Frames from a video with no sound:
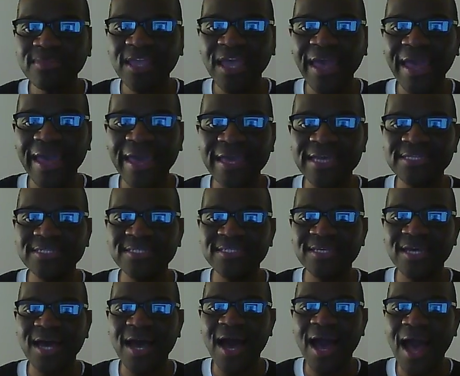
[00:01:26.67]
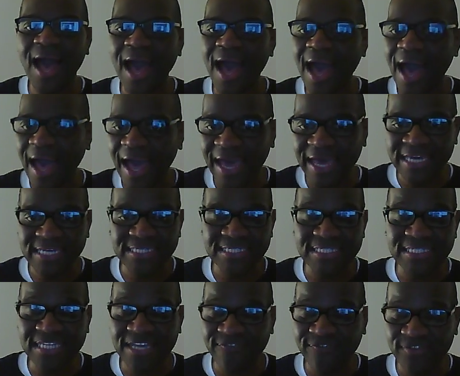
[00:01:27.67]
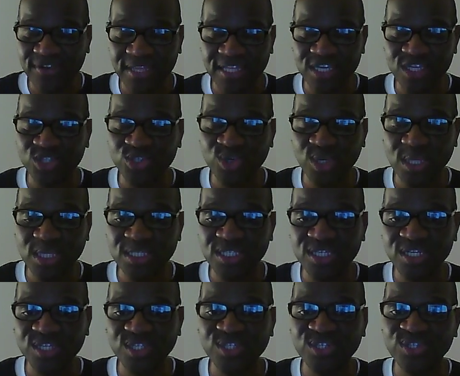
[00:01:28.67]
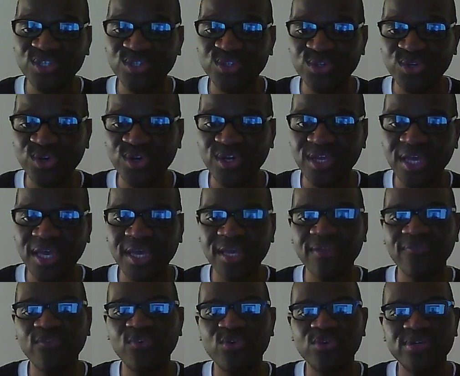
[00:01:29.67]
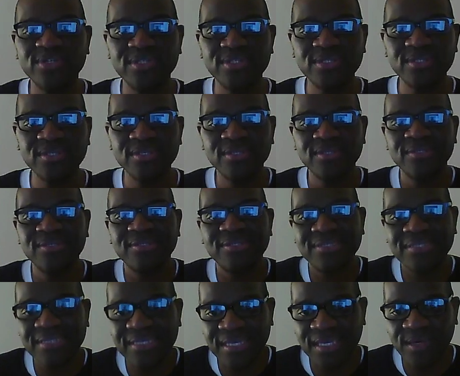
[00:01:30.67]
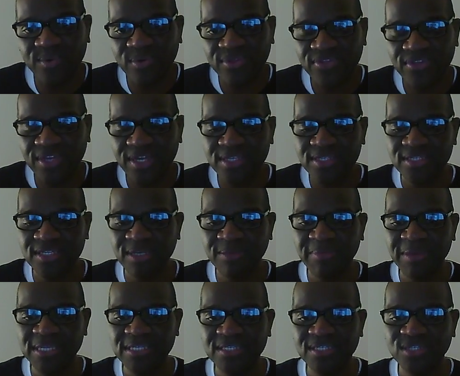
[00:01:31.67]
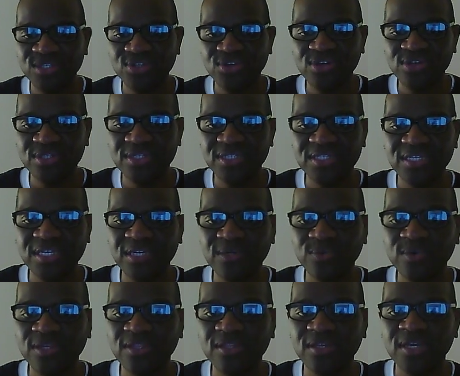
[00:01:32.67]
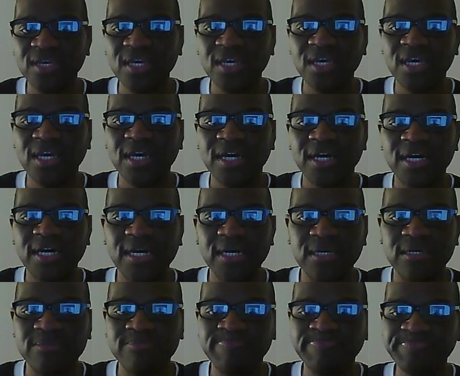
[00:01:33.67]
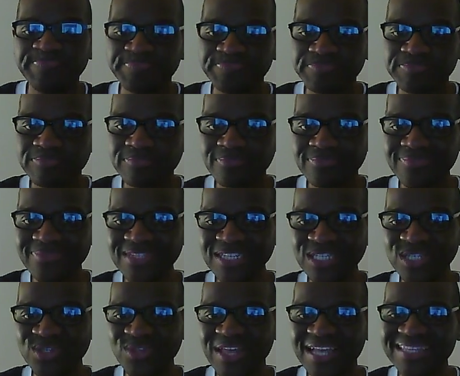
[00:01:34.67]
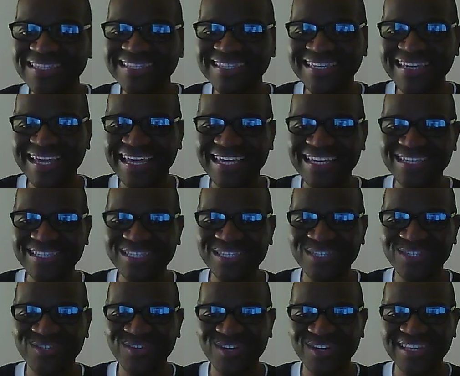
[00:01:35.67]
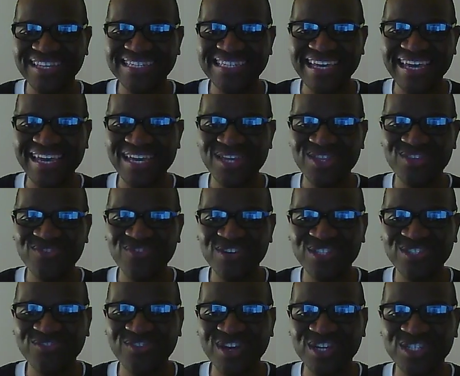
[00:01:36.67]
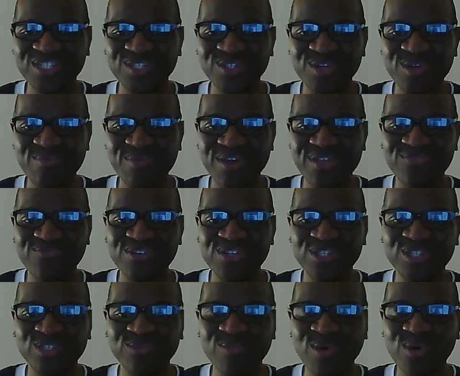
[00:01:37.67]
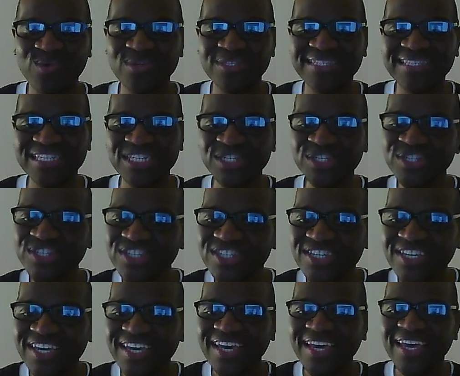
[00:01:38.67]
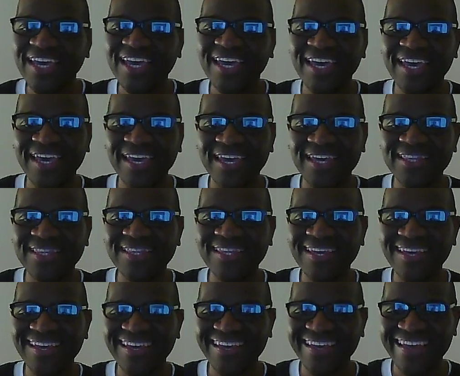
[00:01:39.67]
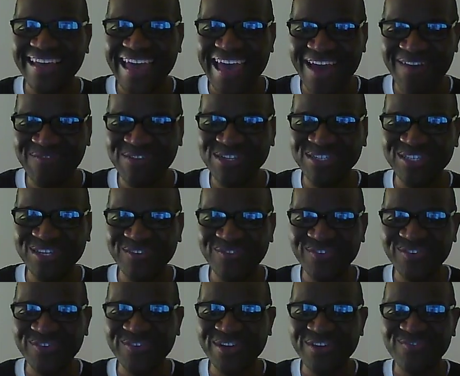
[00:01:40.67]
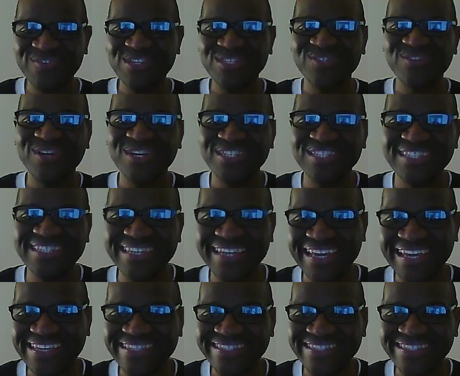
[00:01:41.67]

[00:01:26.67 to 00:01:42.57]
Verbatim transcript: and I definitely enjoy listening to the song, and of course, singing with it. It's an amazing song to sing with. Um, so that's today's song of the day, "The Resurrection" by the Richard Smallwood Singers, and have yourself a great Resurrection Day.